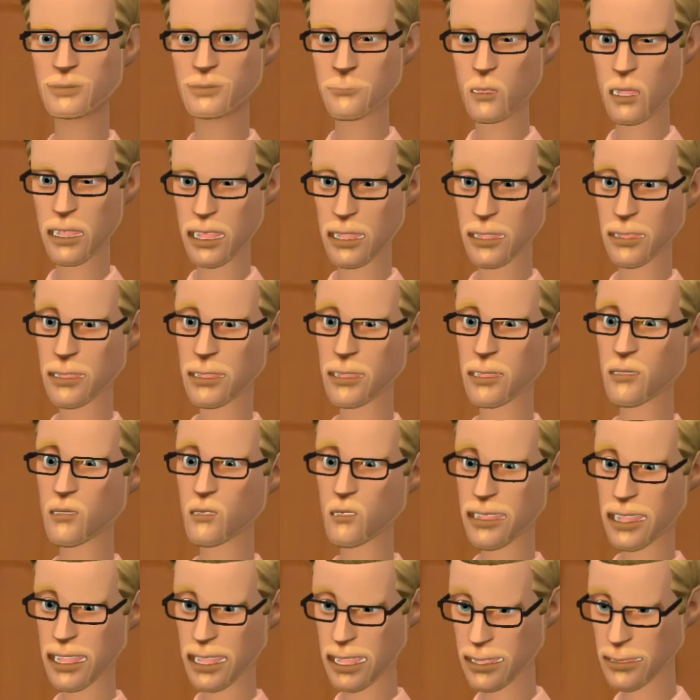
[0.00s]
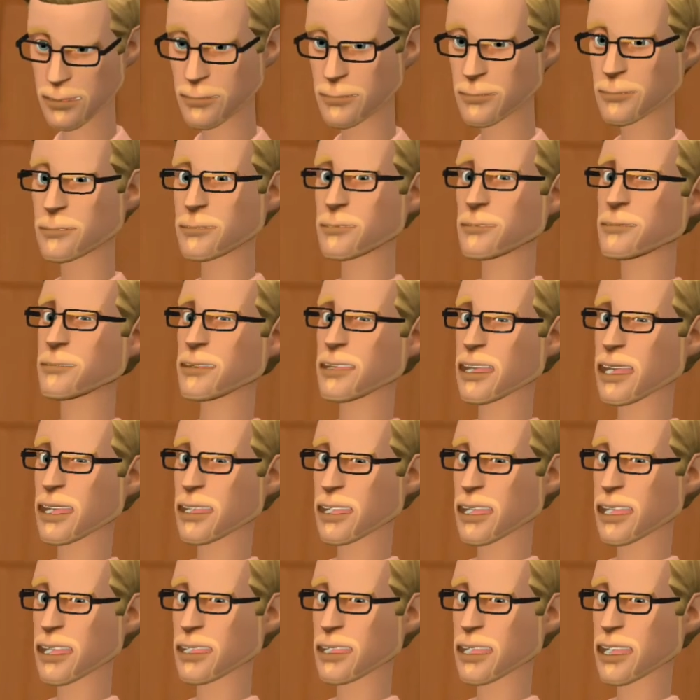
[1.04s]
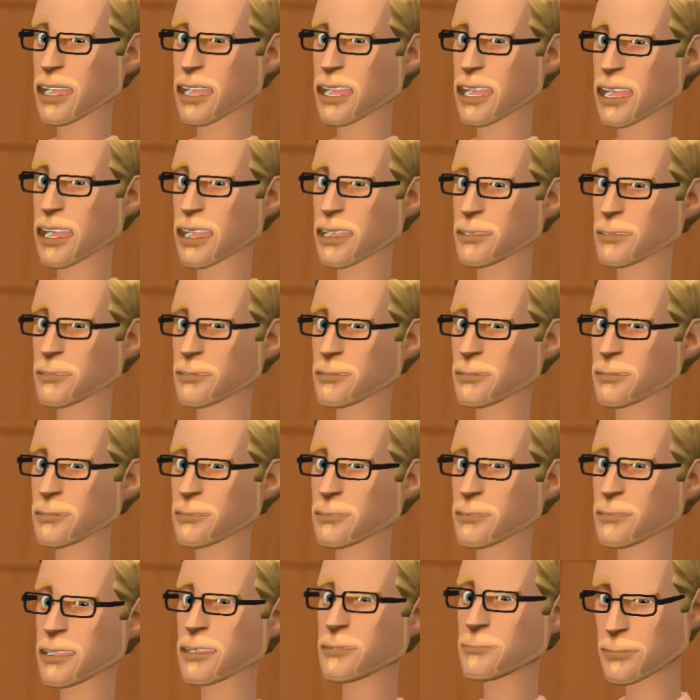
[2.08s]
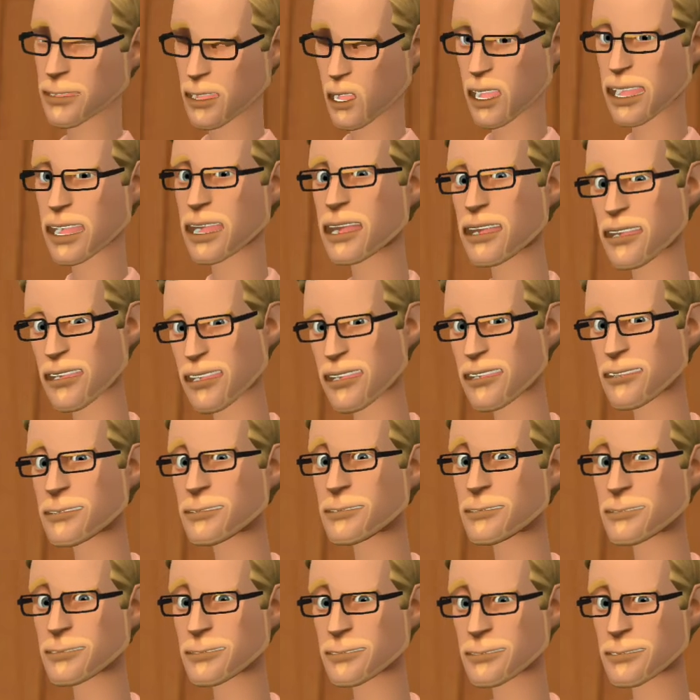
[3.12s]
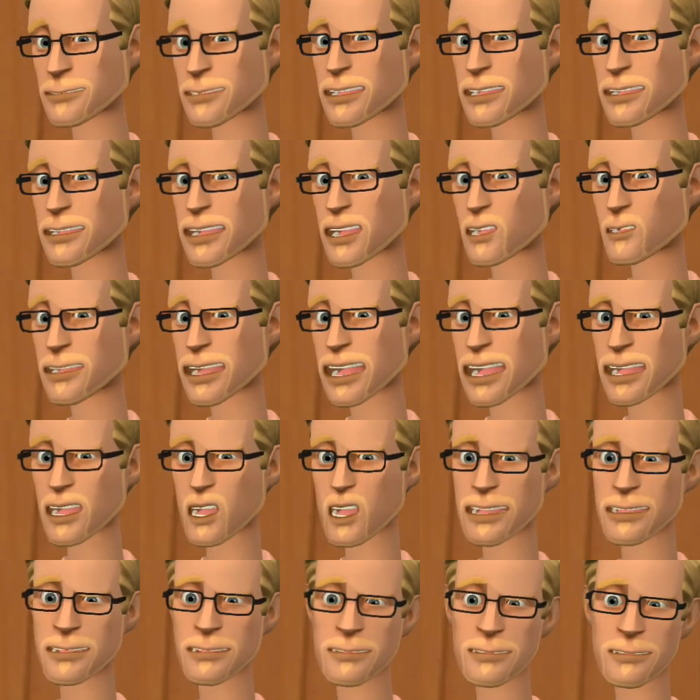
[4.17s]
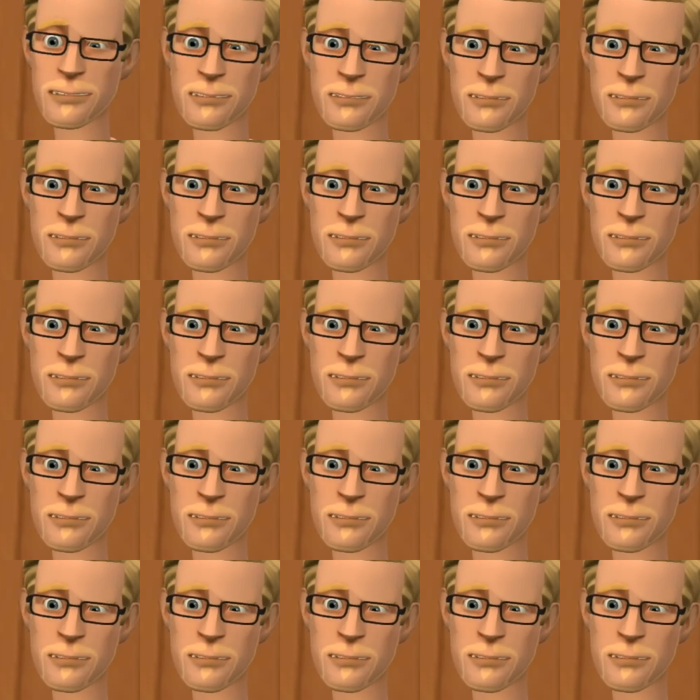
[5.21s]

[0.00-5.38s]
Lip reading: What's so funny? Let's try again. I'm Queef. Nice to meet you.